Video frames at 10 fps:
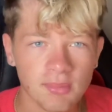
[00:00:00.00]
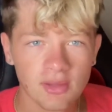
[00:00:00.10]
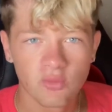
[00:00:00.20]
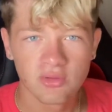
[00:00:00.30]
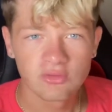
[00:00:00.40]

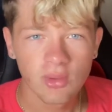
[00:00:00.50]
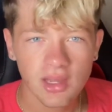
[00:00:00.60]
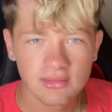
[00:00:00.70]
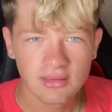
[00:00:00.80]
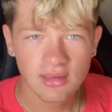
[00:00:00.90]
reason why I
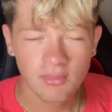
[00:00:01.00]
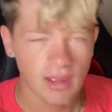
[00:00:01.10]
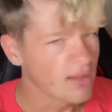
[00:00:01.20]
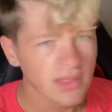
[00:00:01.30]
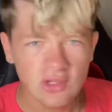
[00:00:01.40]
got taken down. But
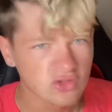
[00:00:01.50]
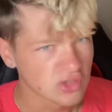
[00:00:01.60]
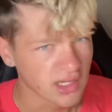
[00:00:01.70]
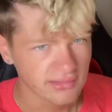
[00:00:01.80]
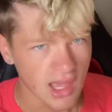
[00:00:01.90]
I don't think it was a
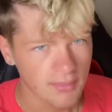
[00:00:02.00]
Chinese app